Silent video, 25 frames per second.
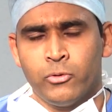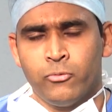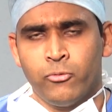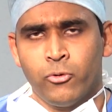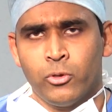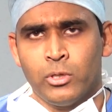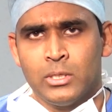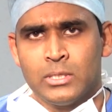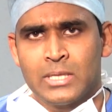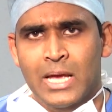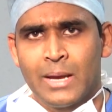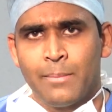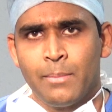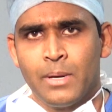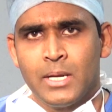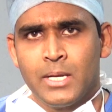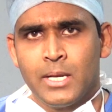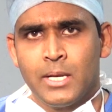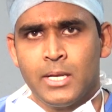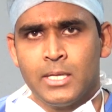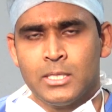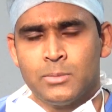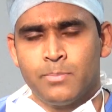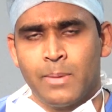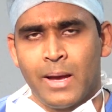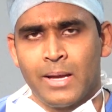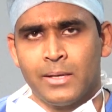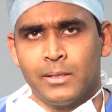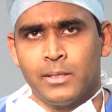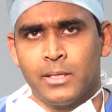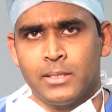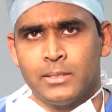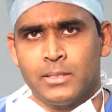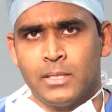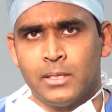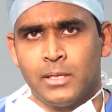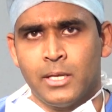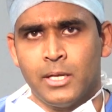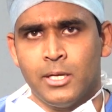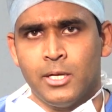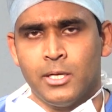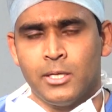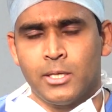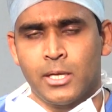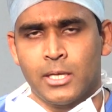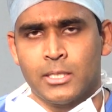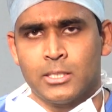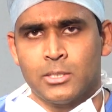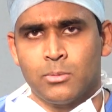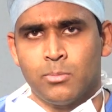for the simultaneous pancreas and kidney
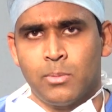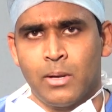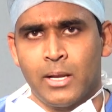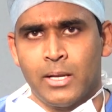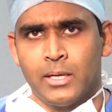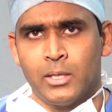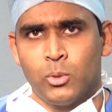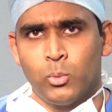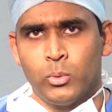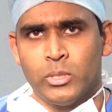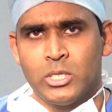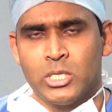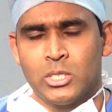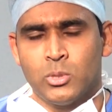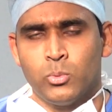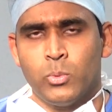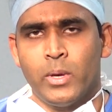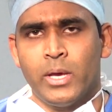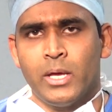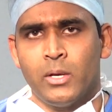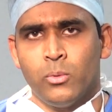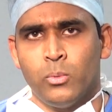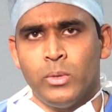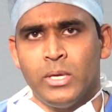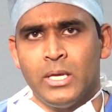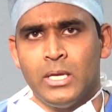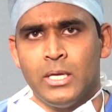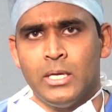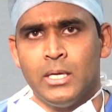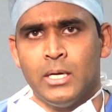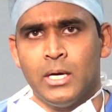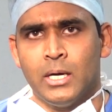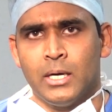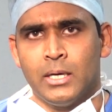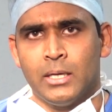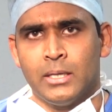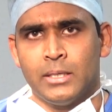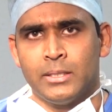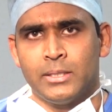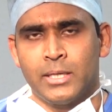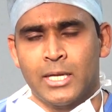transplant, which is where we uh,